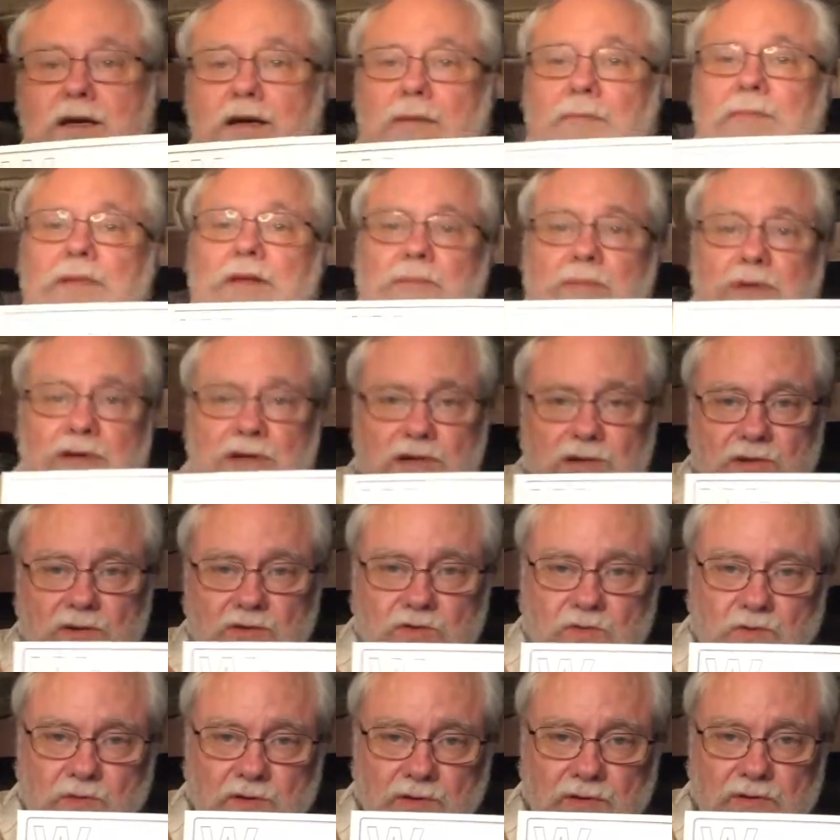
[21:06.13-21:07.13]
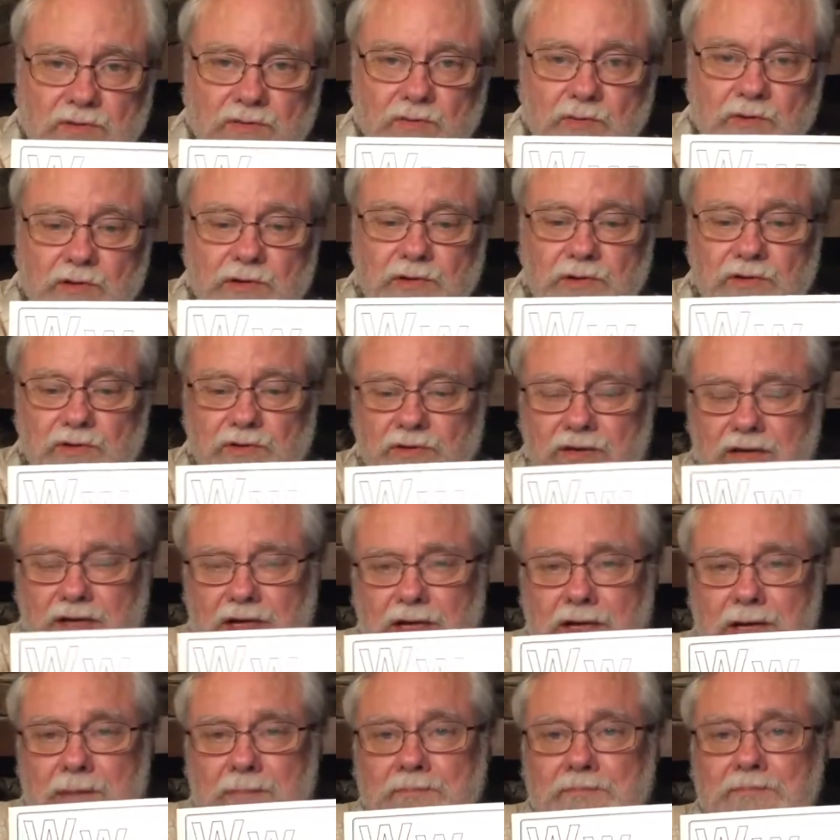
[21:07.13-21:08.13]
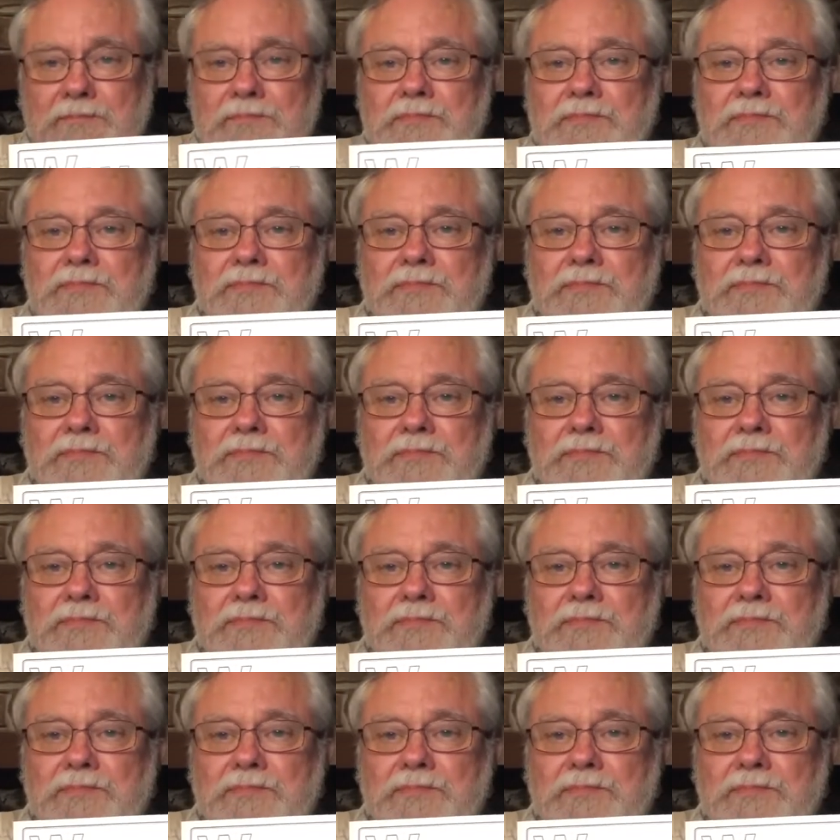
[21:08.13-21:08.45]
gummy bears with, with um,